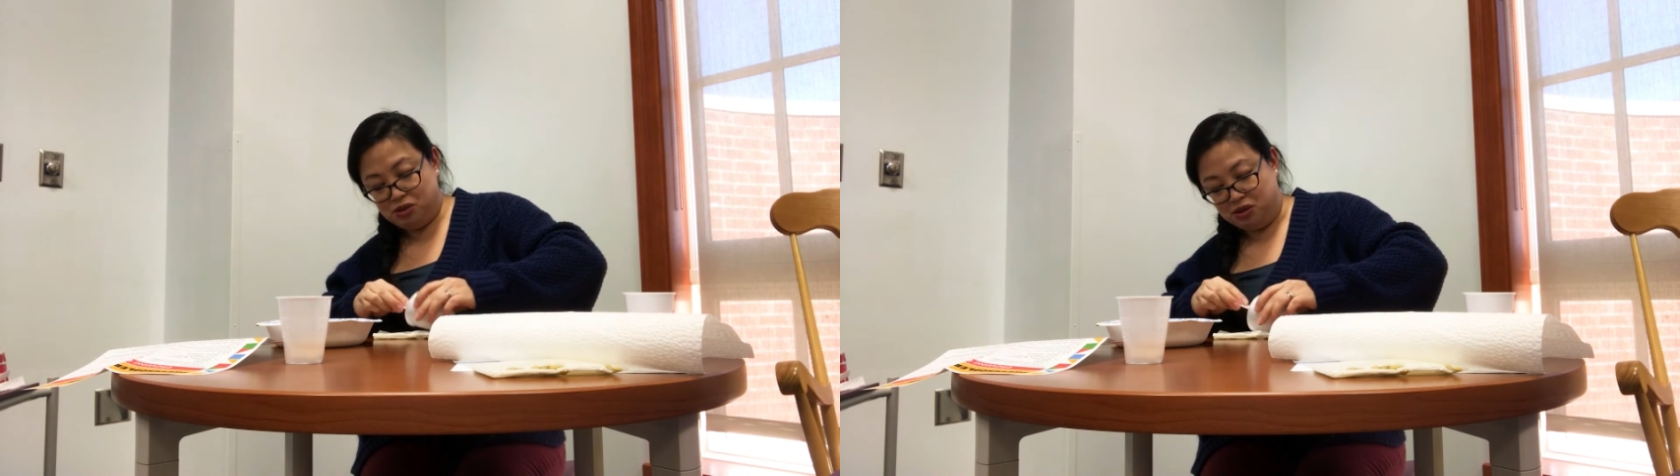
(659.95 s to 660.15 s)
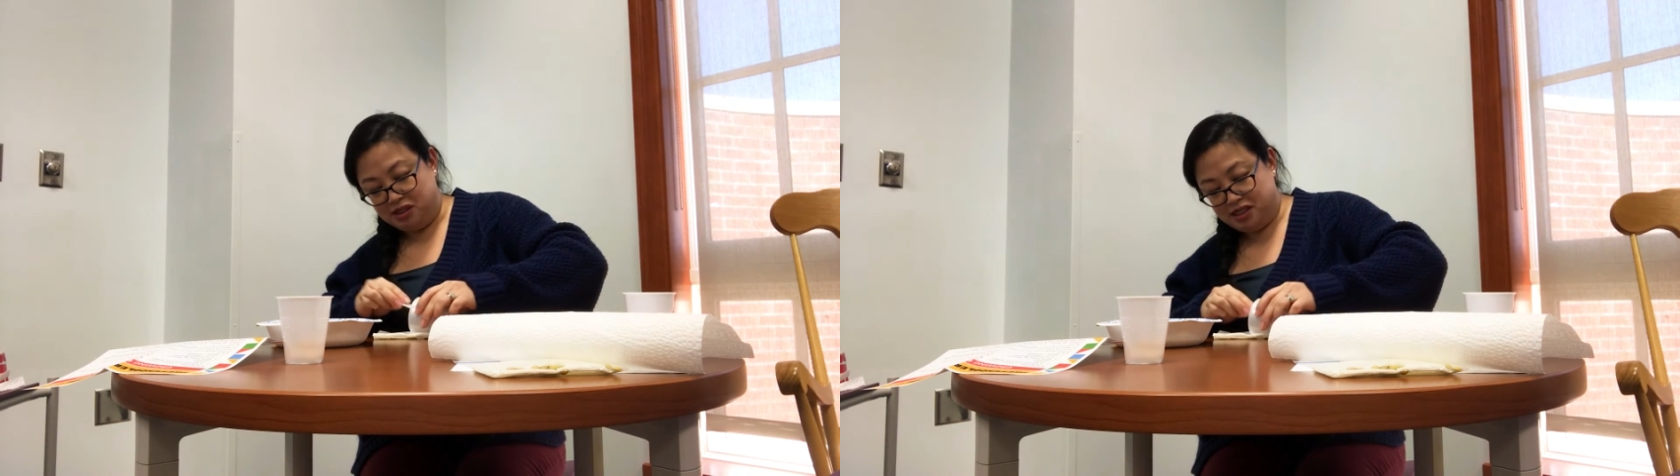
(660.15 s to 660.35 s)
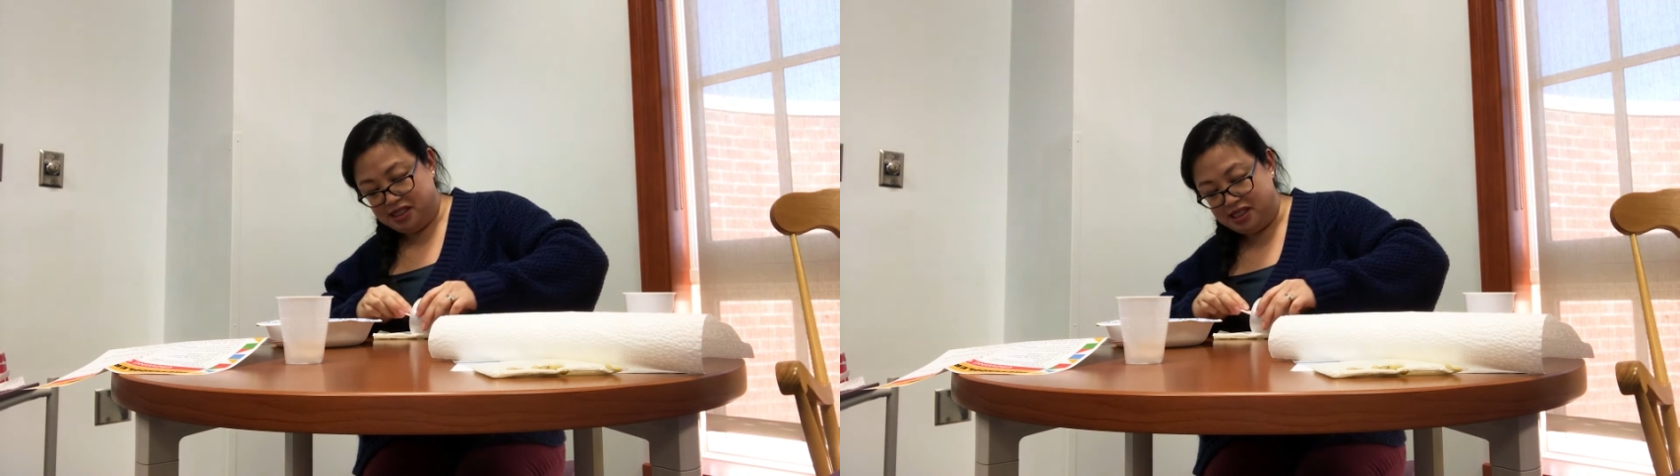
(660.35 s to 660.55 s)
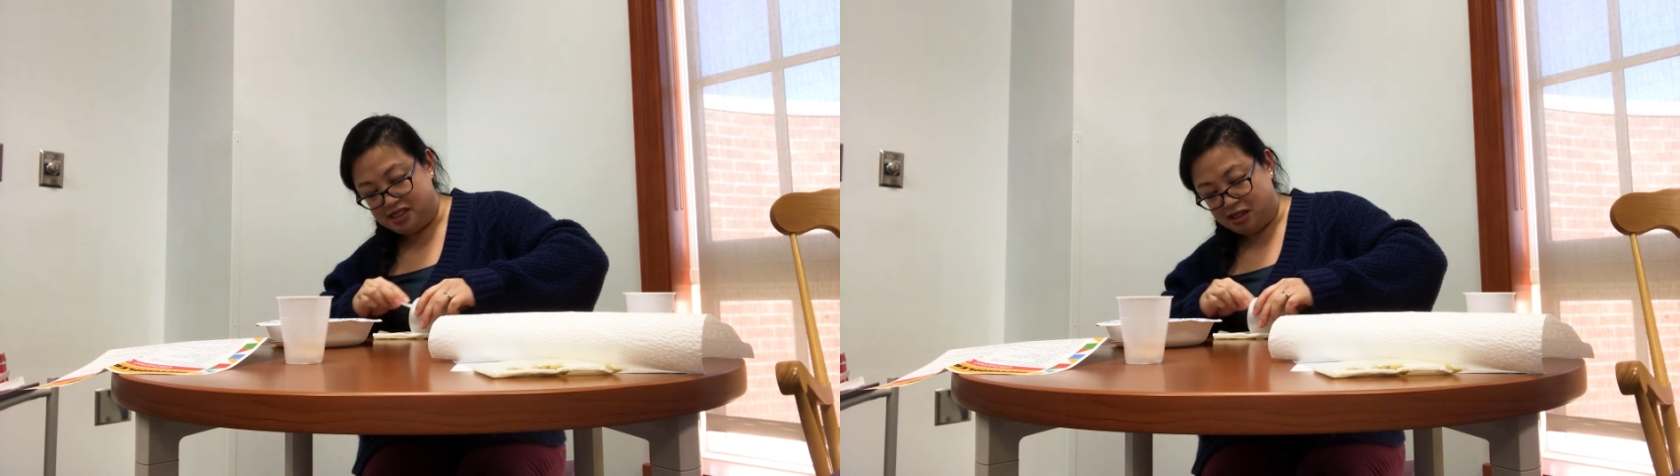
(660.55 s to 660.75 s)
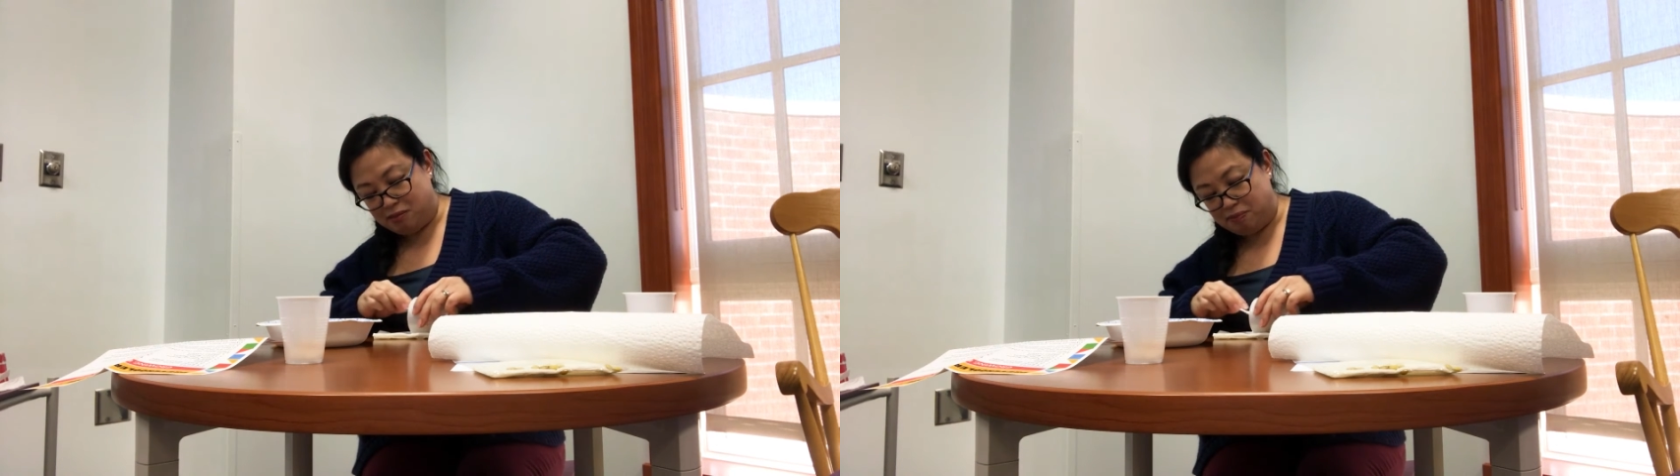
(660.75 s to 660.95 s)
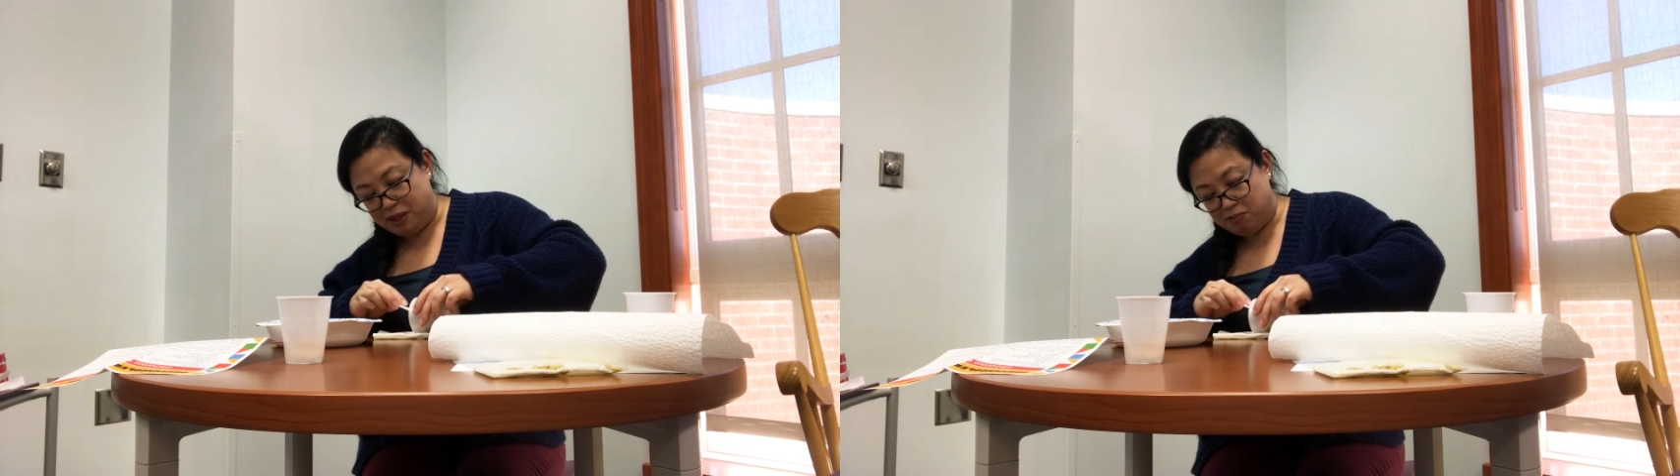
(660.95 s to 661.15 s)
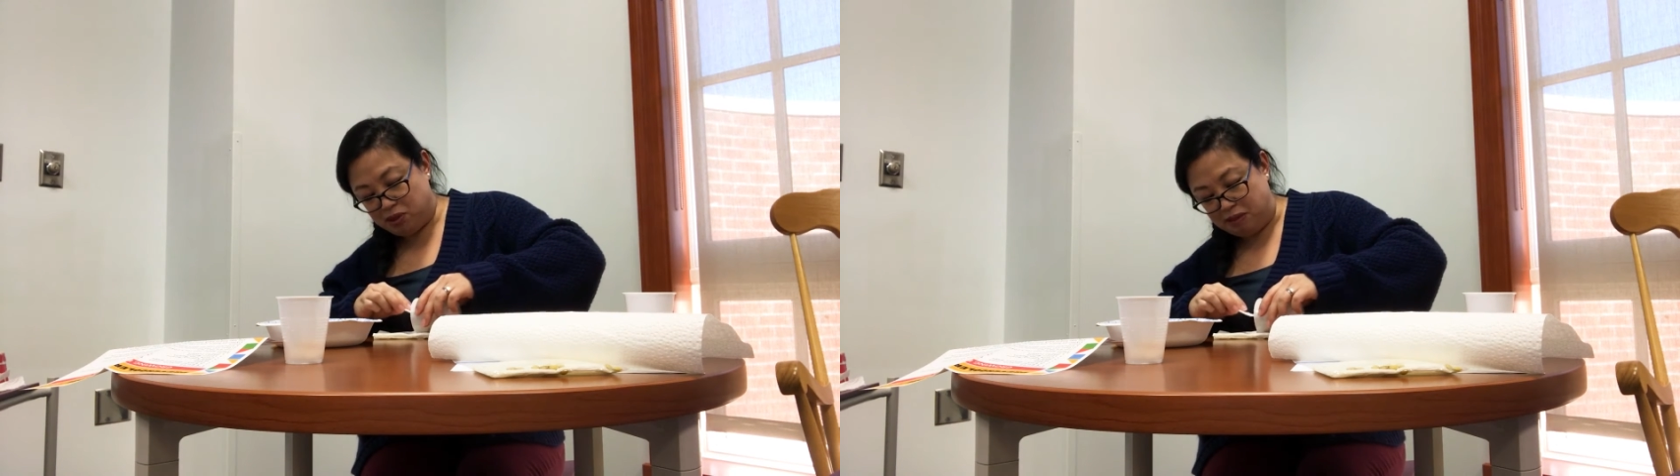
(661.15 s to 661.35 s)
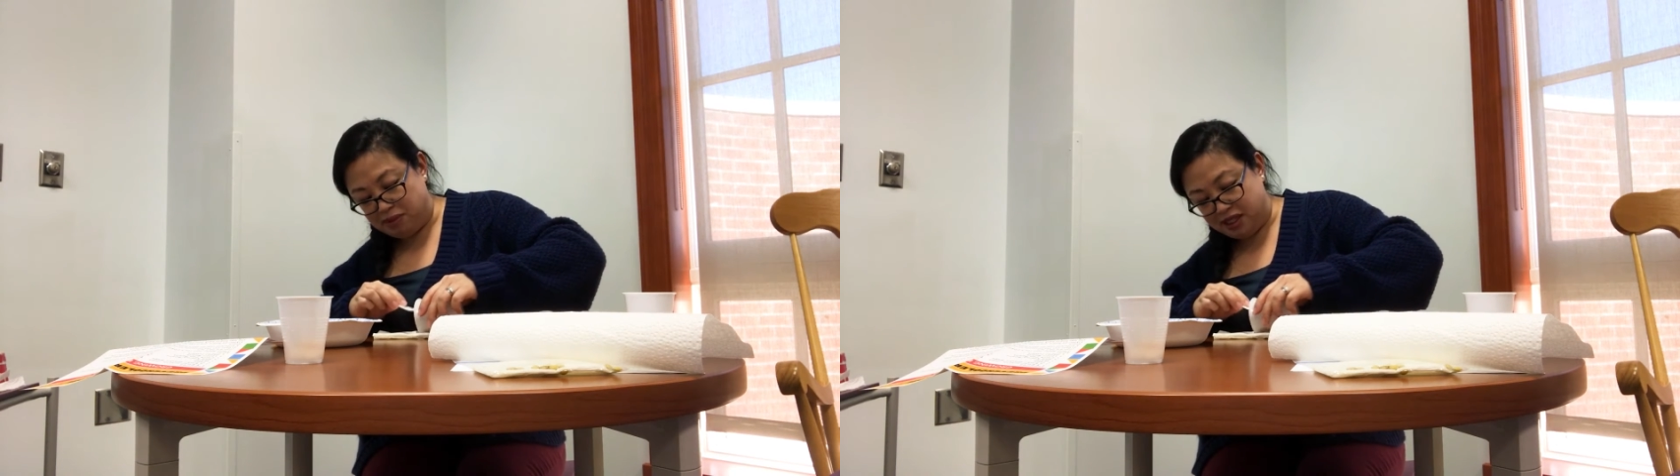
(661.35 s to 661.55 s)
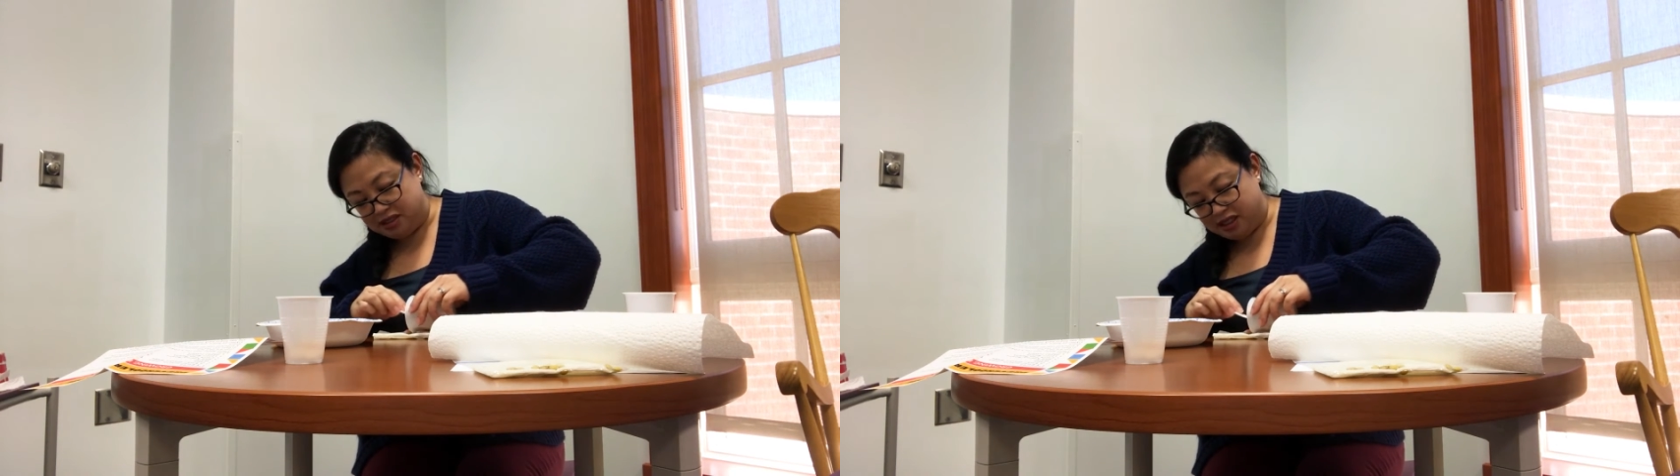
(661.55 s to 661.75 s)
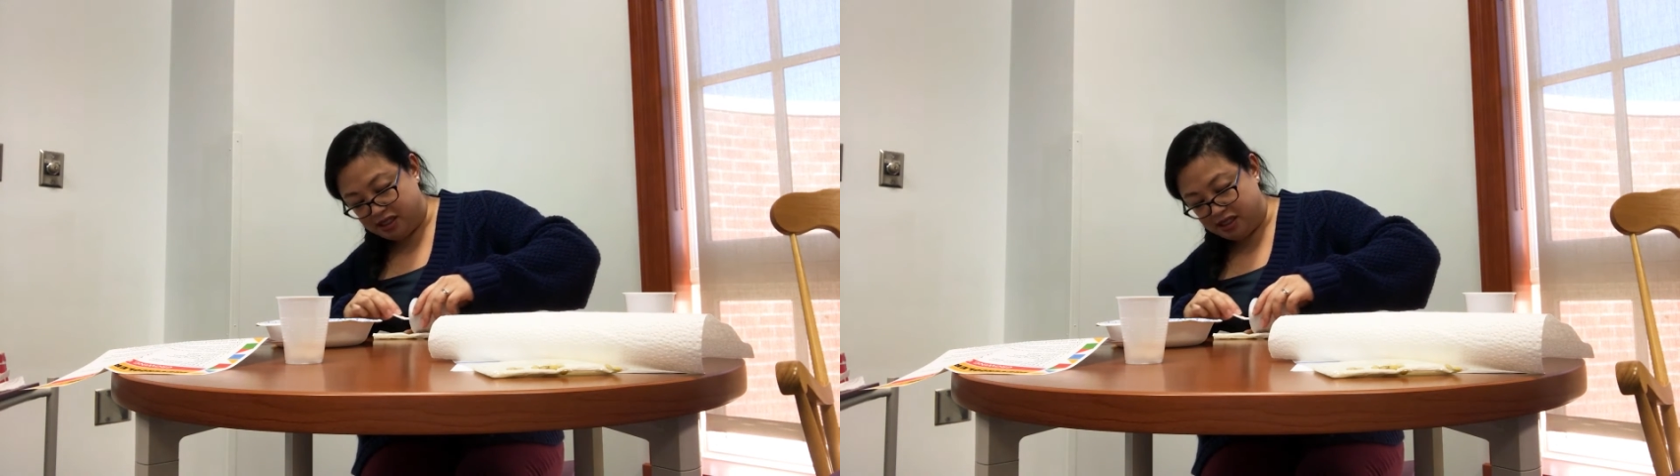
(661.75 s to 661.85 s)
Ooh, these are big boy beans,